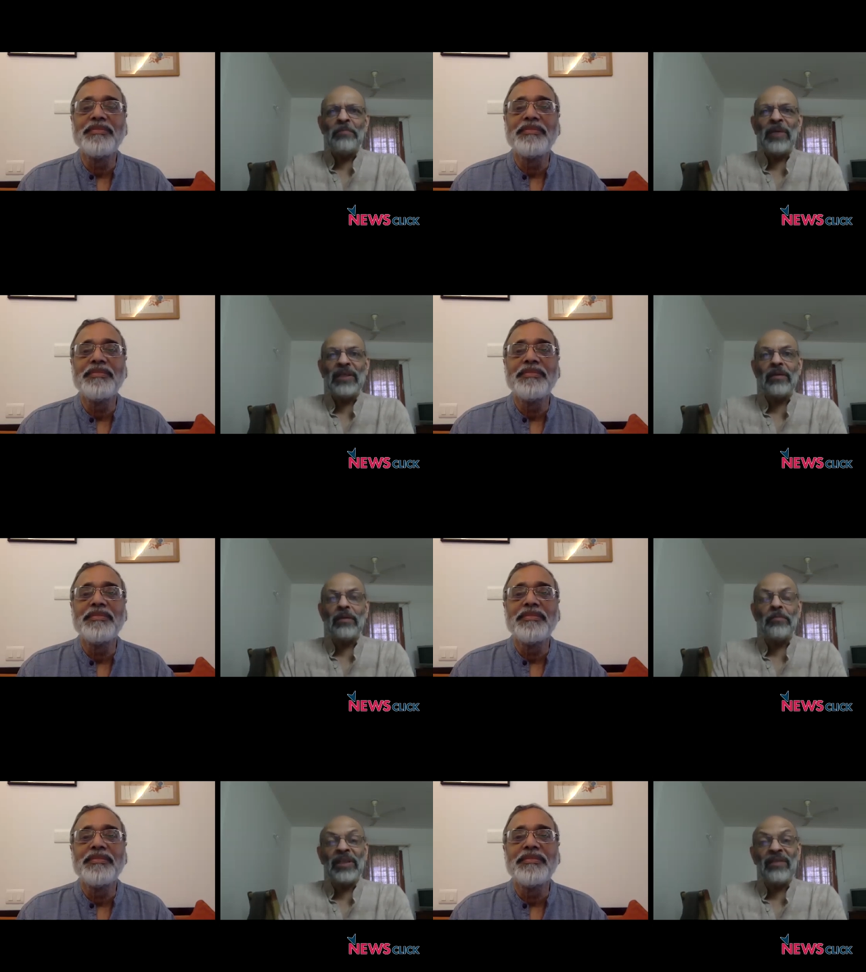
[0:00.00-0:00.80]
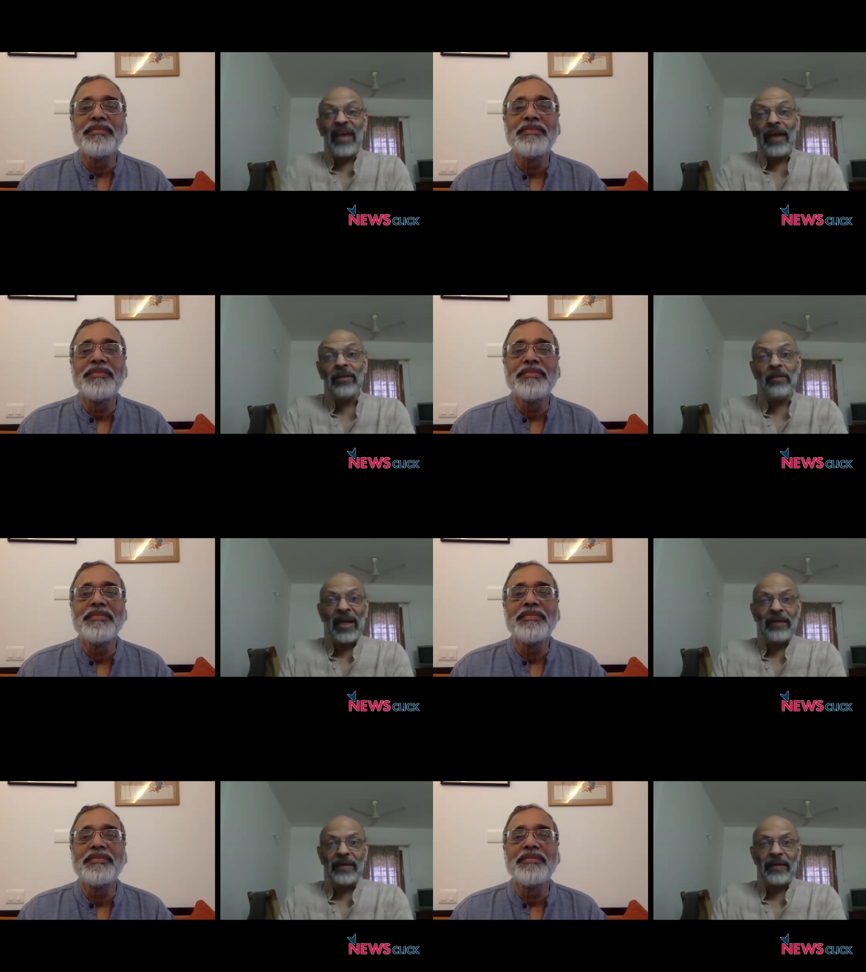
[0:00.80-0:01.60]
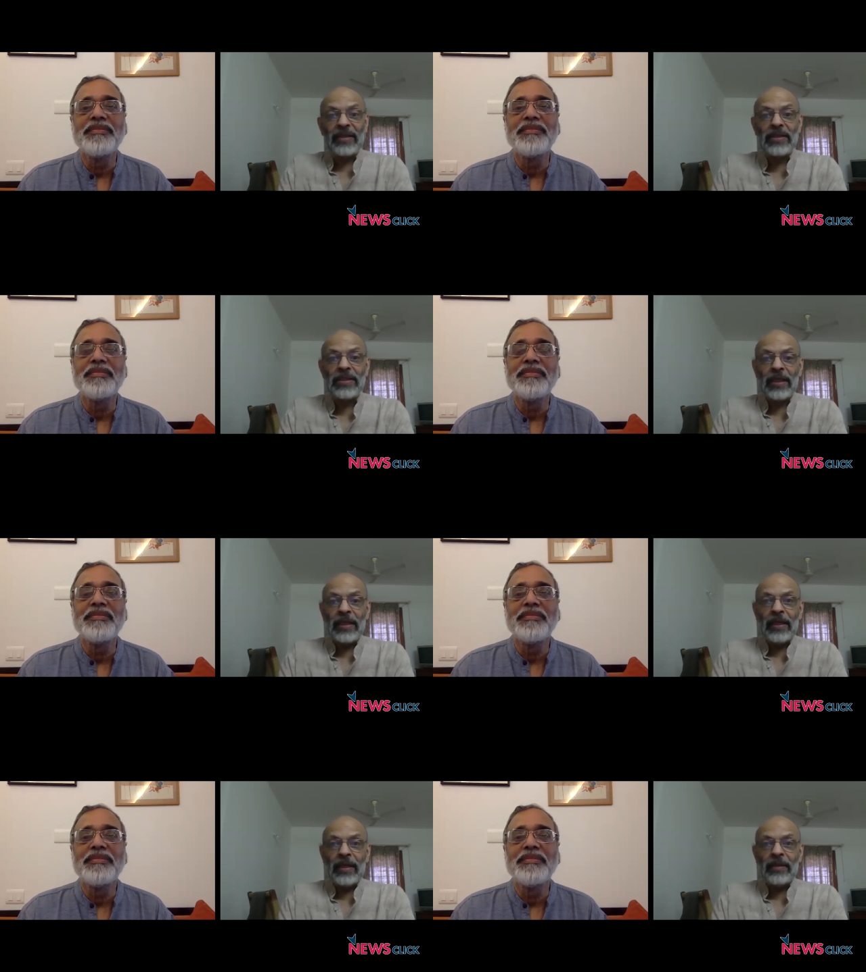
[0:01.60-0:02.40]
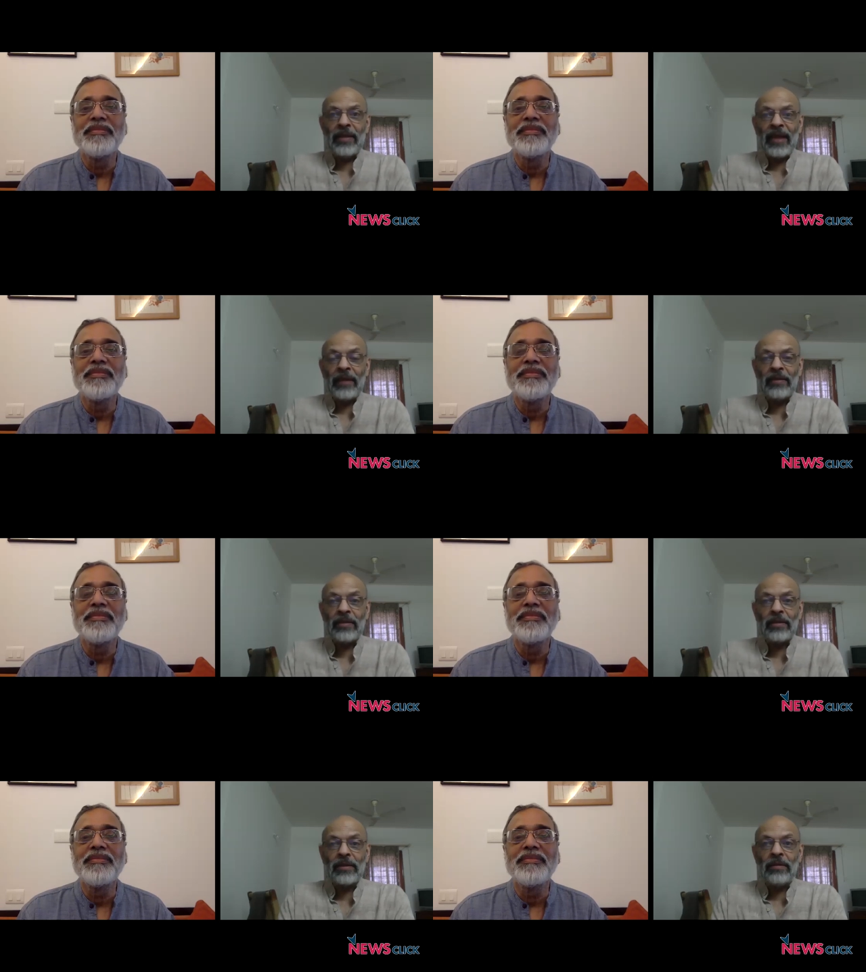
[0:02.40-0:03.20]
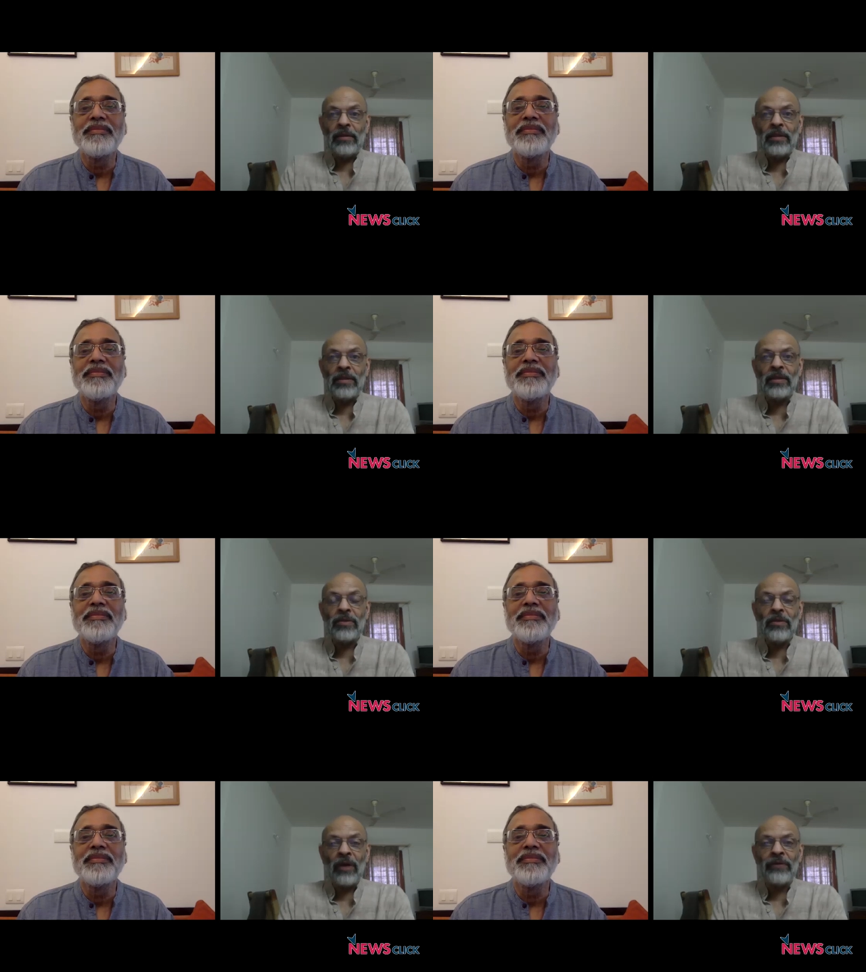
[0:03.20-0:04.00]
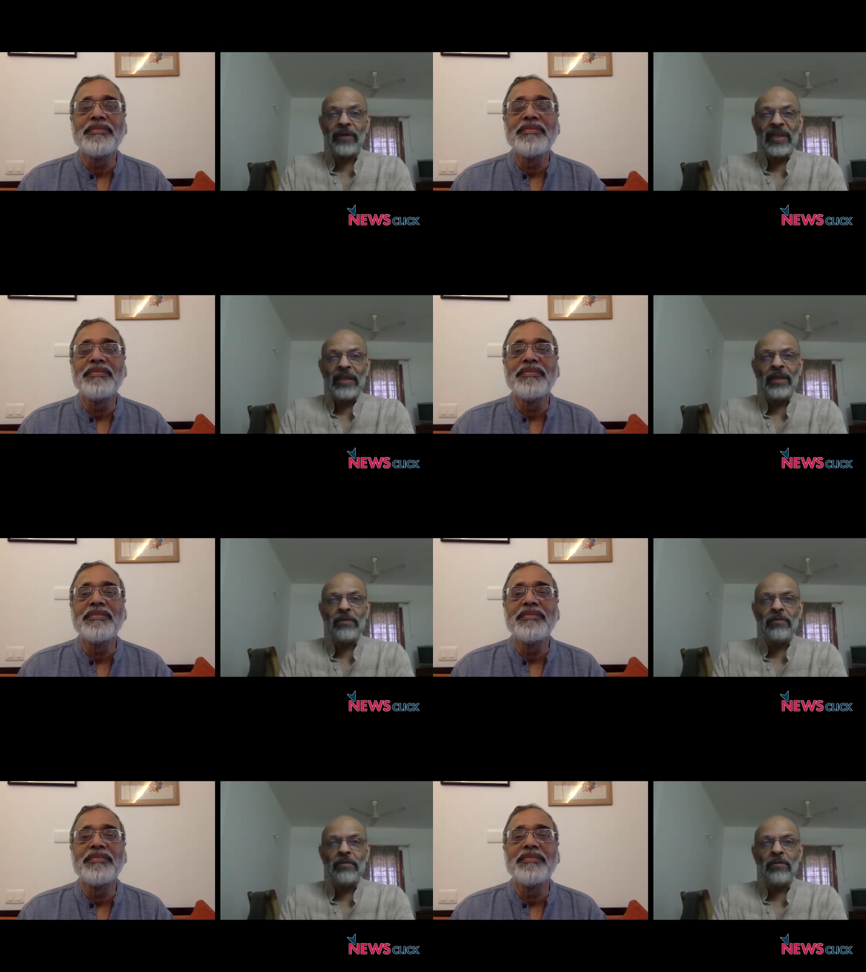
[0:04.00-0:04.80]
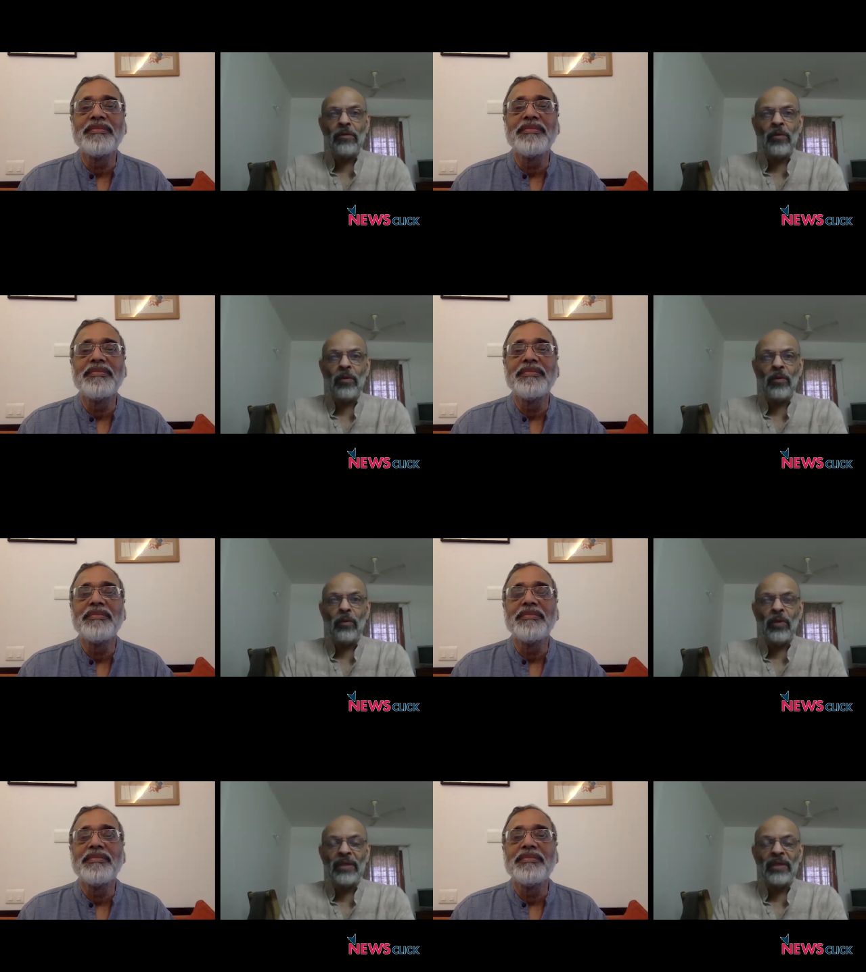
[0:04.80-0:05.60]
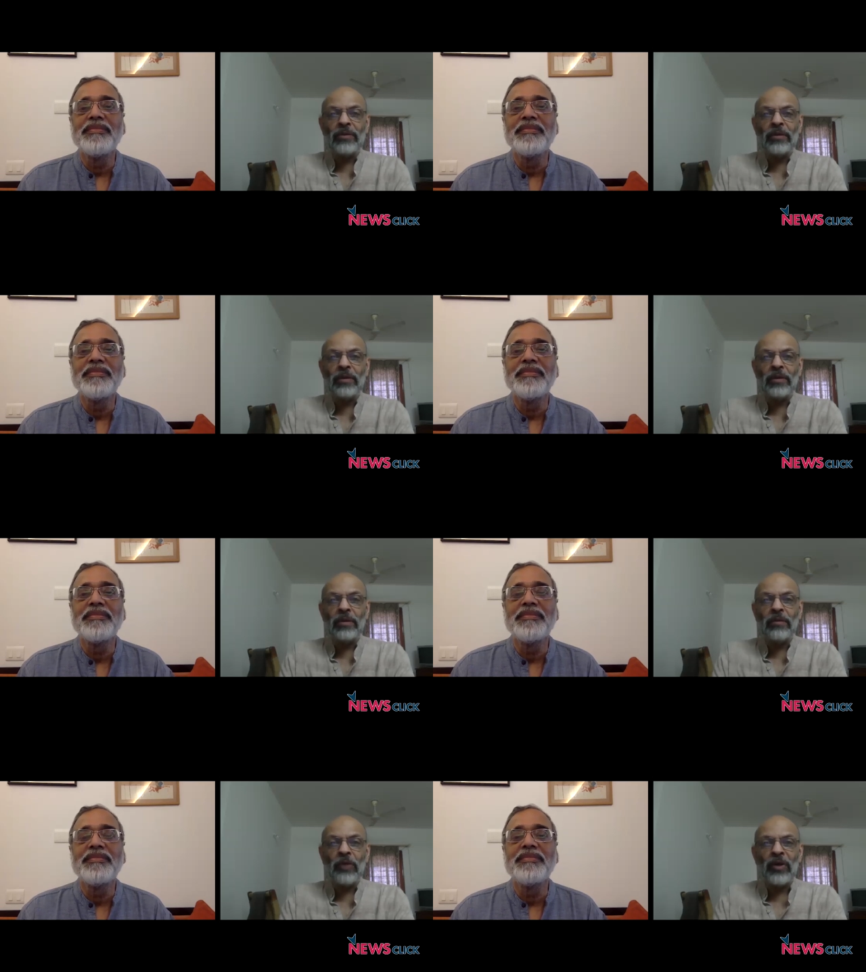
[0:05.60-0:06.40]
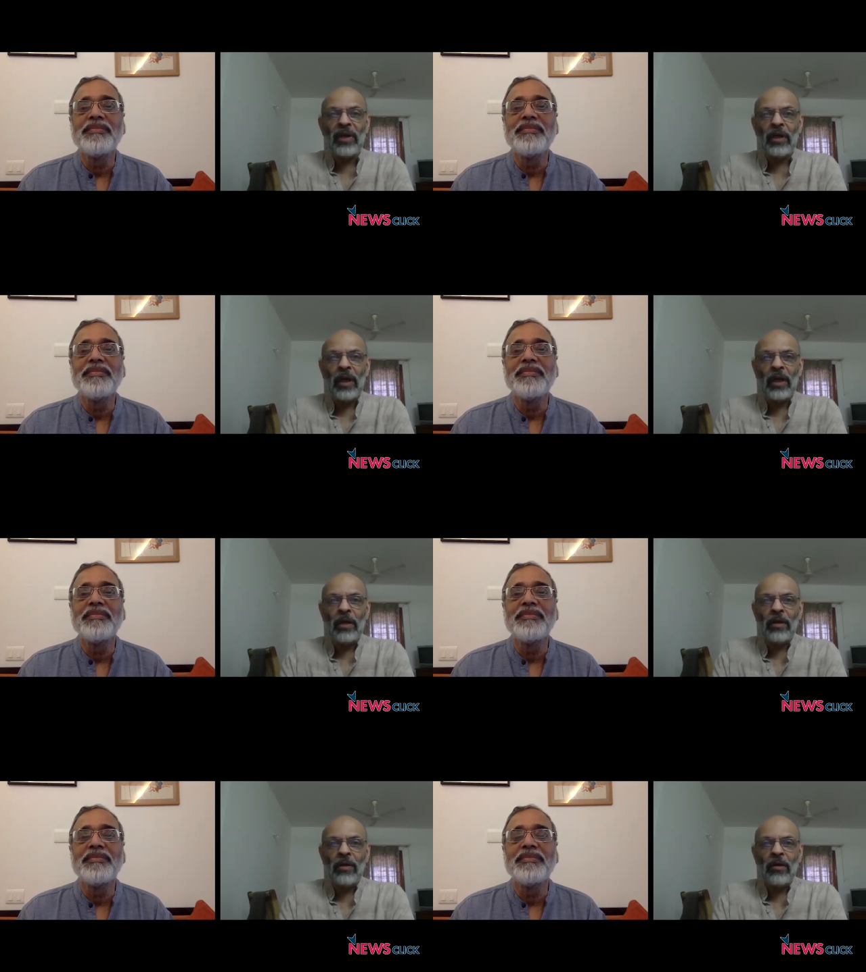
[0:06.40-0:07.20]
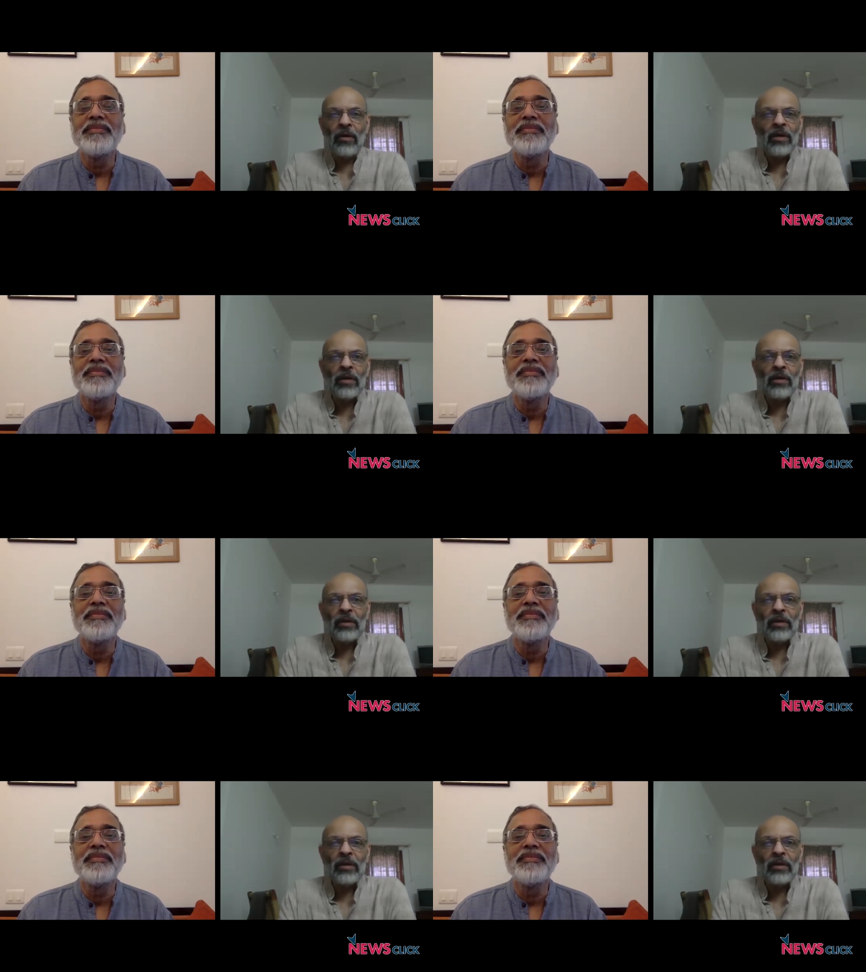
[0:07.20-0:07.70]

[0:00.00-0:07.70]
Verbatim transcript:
Speaker 1: But but the fact of the matter is that this is not really to do with uh, Moderna or